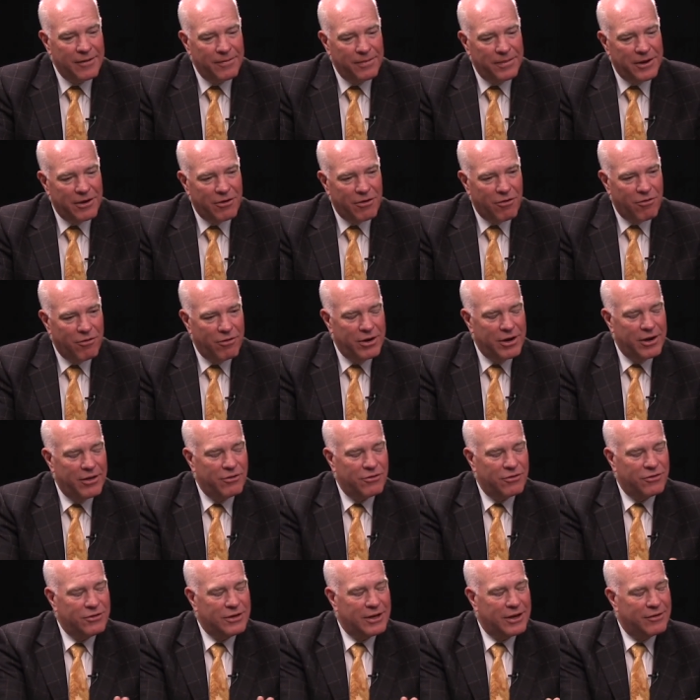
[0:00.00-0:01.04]
There are
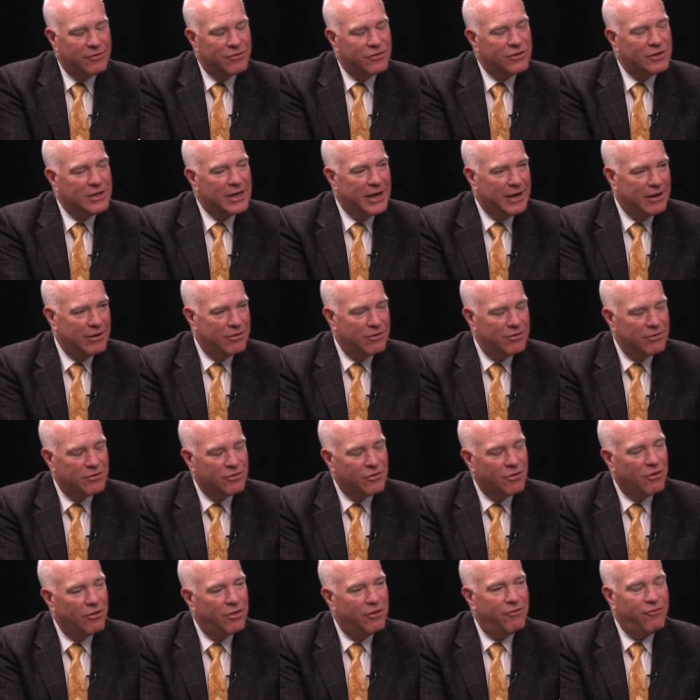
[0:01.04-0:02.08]
another set of standards called